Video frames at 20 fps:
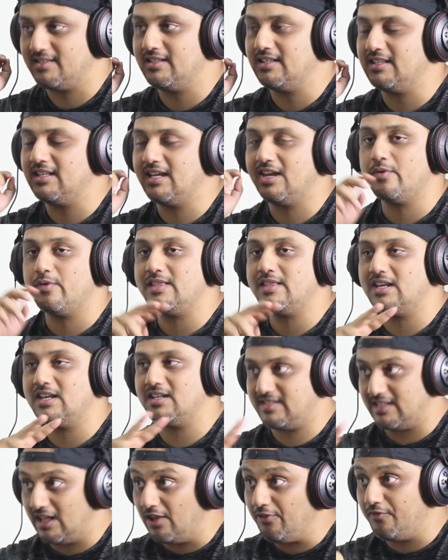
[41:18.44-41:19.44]
The heroine that is
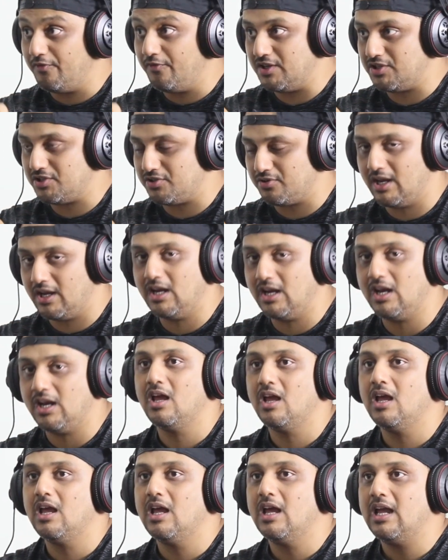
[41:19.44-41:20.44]
selfish, right?
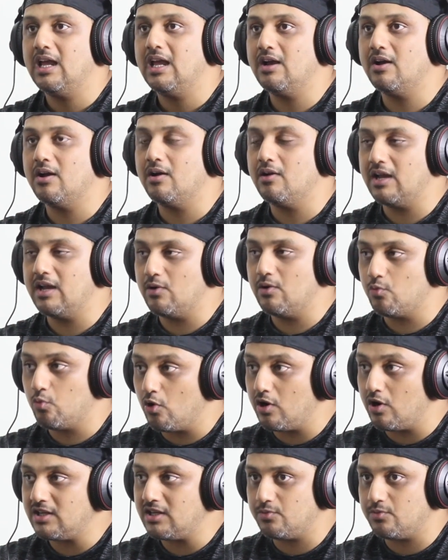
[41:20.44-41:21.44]
It
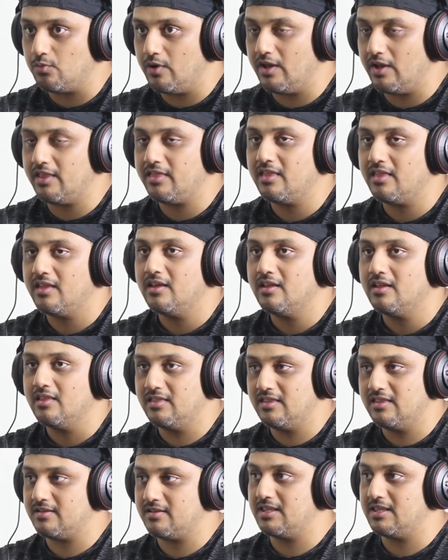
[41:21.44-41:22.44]
works with
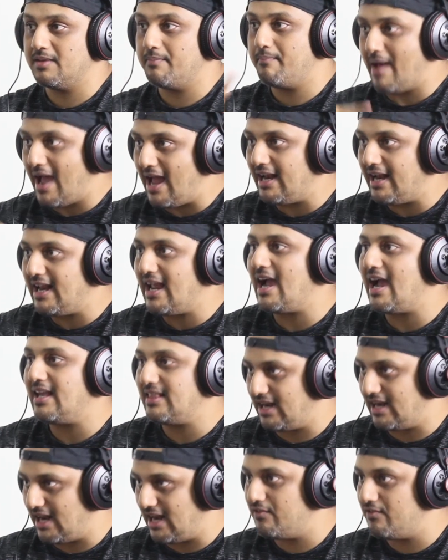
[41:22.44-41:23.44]
the bad guy
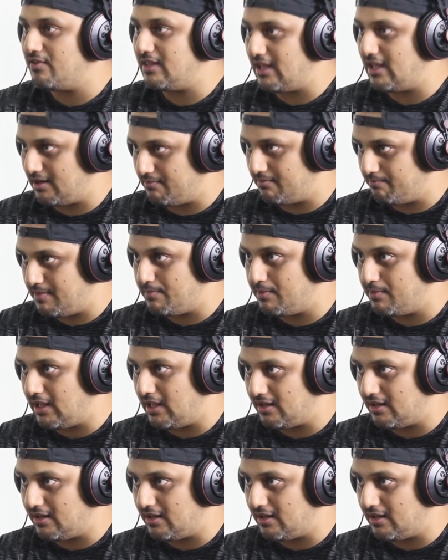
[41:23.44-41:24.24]
that people like.